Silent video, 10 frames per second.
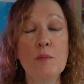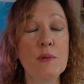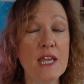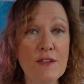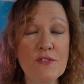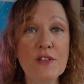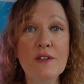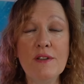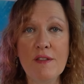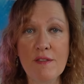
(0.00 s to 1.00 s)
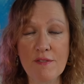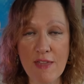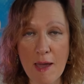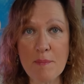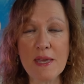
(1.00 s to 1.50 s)
But even
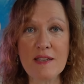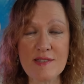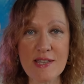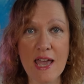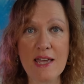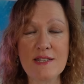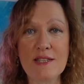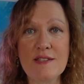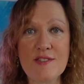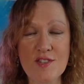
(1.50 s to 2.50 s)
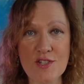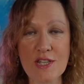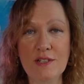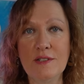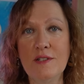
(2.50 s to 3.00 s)
that being said,
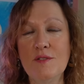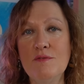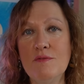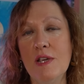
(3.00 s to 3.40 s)
still,